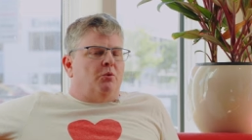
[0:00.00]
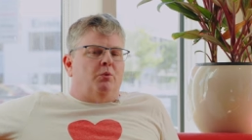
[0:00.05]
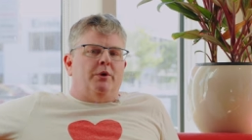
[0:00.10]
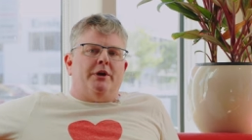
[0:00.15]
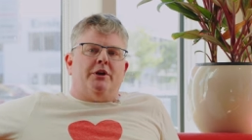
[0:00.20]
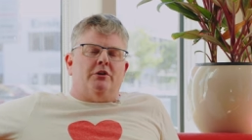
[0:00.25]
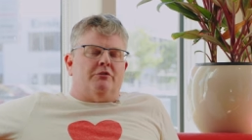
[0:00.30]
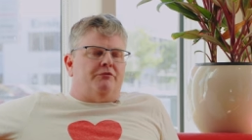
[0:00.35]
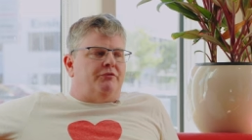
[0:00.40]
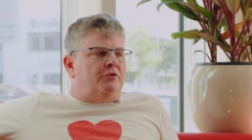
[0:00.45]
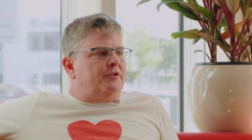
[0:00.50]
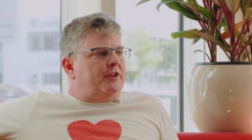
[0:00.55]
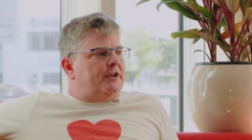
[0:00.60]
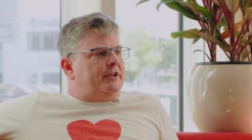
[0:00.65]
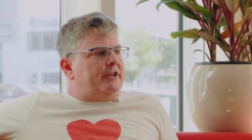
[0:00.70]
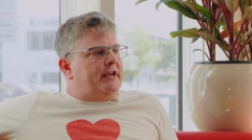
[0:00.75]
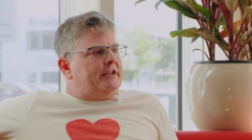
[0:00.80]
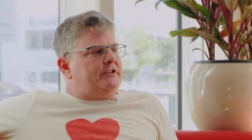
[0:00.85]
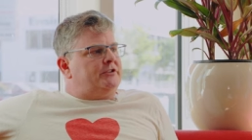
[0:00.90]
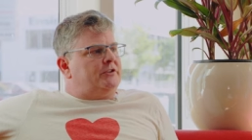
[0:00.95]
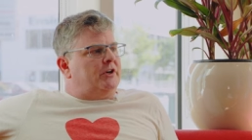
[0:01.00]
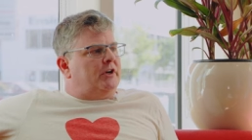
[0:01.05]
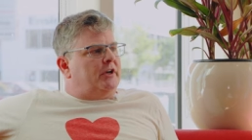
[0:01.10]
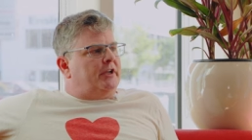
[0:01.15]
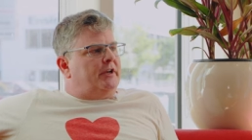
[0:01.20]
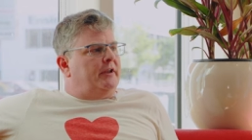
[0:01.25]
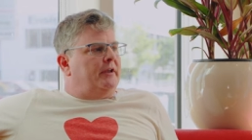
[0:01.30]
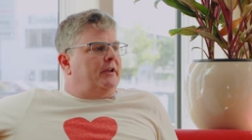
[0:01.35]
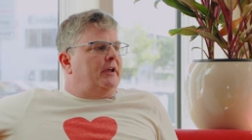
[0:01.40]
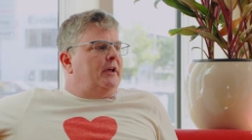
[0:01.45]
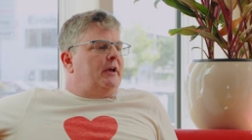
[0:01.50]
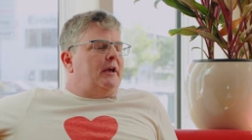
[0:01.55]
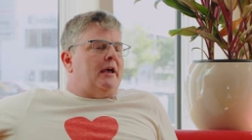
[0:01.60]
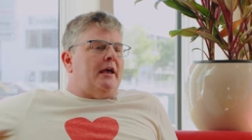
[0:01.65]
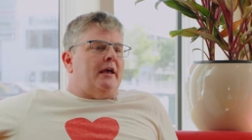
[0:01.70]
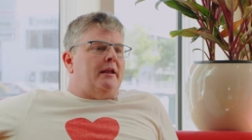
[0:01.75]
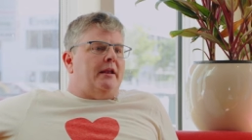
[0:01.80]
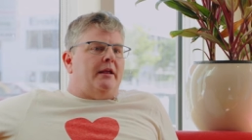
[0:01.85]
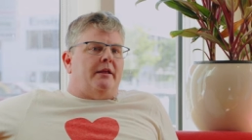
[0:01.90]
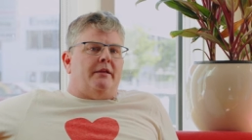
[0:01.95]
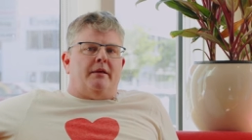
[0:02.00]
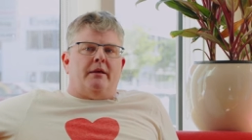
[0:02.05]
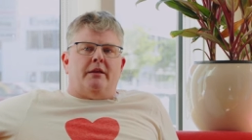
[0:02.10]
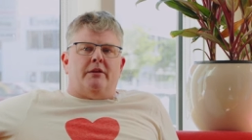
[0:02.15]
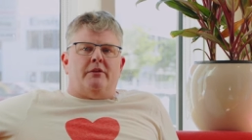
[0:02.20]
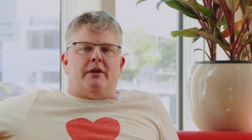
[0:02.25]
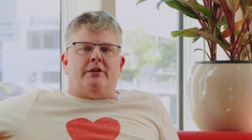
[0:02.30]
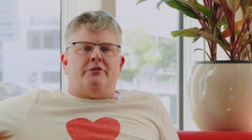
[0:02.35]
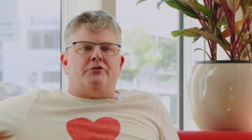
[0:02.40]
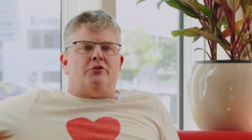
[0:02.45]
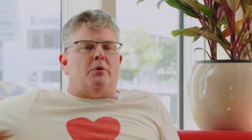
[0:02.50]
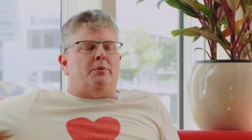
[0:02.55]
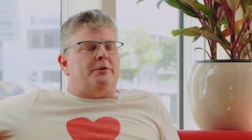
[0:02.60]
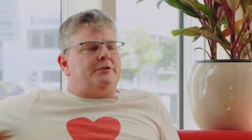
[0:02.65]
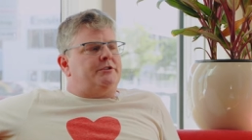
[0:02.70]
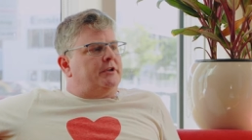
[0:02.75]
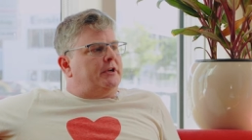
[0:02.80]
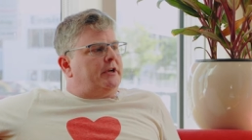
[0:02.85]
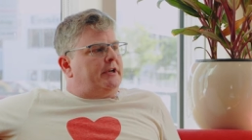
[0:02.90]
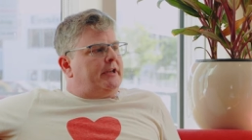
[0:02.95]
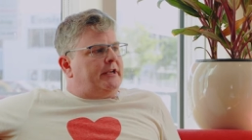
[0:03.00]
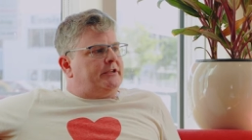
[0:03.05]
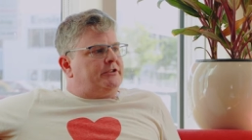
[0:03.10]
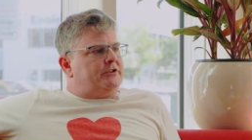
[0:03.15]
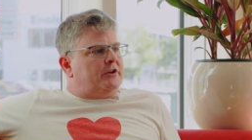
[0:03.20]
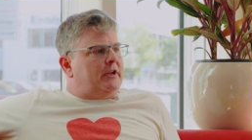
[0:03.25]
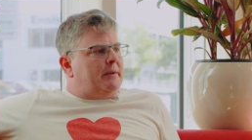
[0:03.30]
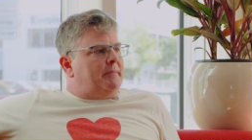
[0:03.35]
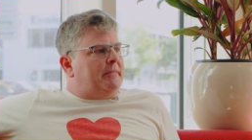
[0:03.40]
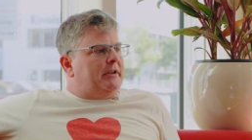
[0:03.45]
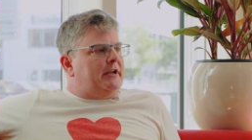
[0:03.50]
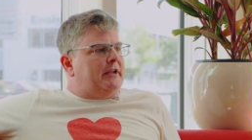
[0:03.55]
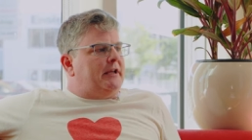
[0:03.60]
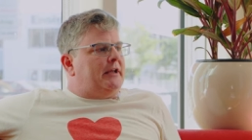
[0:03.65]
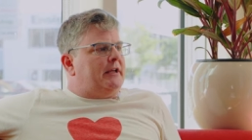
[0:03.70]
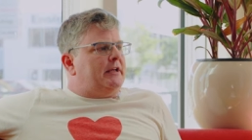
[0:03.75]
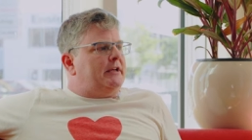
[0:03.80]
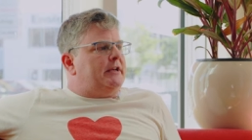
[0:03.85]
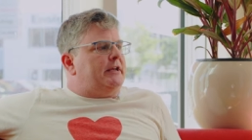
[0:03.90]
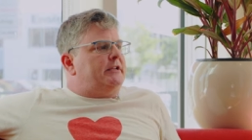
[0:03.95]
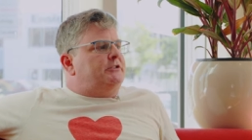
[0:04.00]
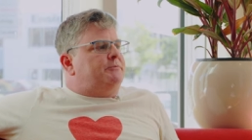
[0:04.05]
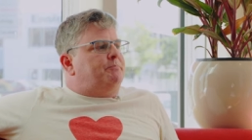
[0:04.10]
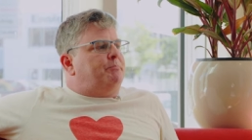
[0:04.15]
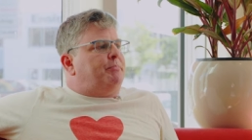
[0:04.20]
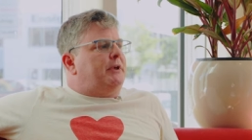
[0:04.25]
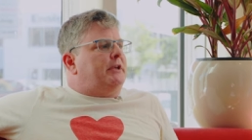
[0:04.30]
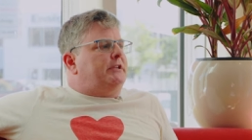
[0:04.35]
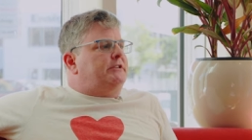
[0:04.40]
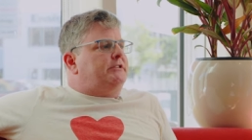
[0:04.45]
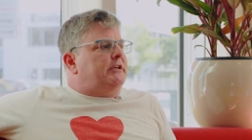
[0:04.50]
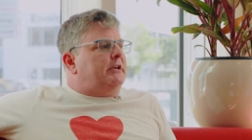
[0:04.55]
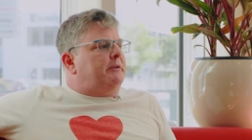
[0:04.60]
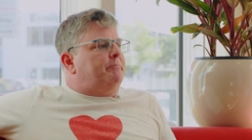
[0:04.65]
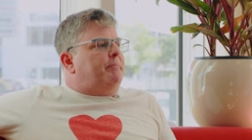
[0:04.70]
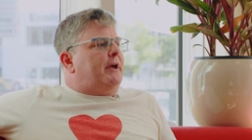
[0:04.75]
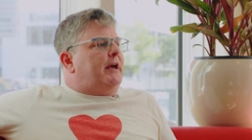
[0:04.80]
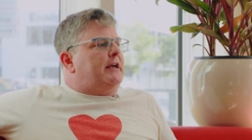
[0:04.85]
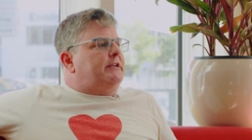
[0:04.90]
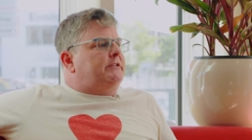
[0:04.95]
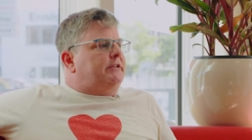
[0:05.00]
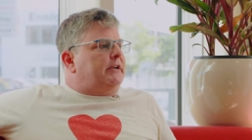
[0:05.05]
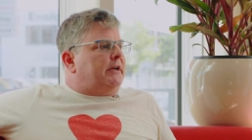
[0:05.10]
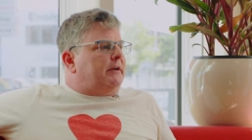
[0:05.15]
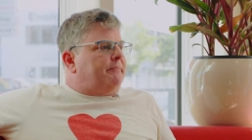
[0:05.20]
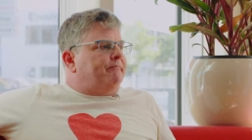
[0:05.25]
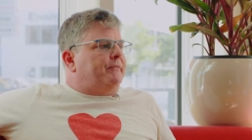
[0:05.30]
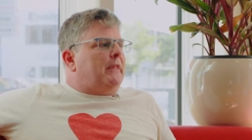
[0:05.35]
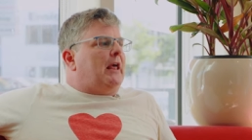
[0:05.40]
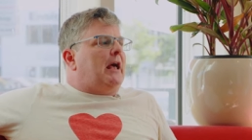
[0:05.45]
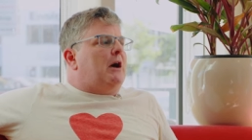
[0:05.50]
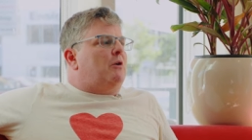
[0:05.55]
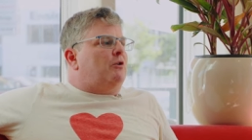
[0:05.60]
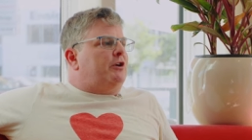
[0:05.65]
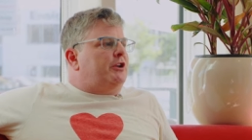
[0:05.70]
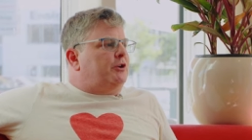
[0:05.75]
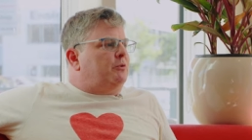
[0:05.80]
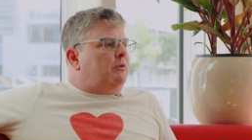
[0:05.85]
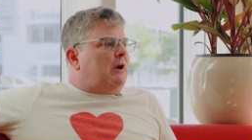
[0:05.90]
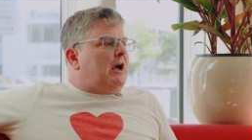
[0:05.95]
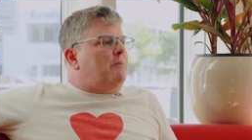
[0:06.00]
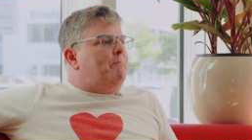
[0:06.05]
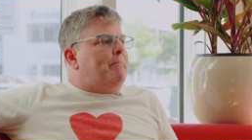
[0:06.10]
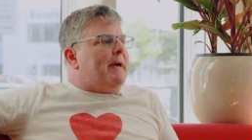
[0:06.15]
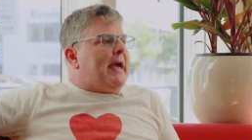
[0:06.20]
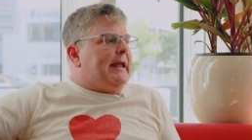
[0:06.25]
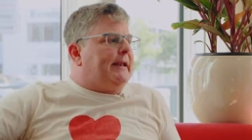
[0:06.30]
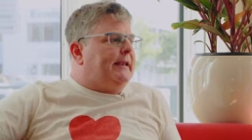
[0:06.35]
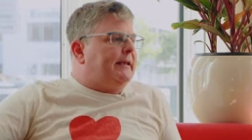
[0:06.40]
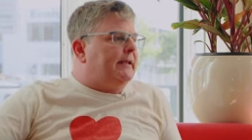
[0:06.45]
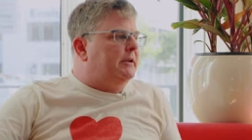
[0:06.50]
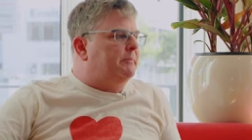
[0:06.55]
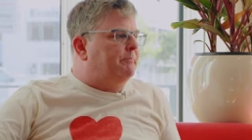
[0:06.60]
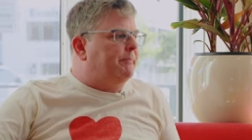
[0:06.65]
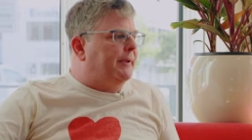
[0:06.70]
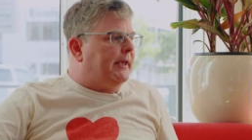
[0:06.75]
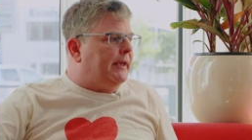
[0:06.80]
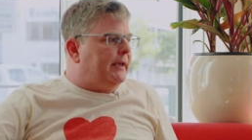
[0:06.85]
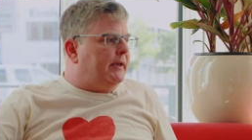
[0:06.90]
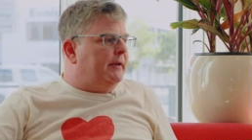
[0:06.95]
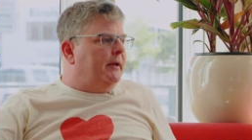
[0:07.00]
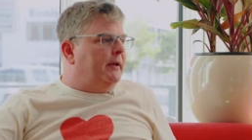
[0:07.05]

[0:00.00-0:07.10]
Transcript: We cook food that tastes good, and it, it, it's always going to taste good. I mean, it's pizza and pasta. Mm. How can you? How bad can it be?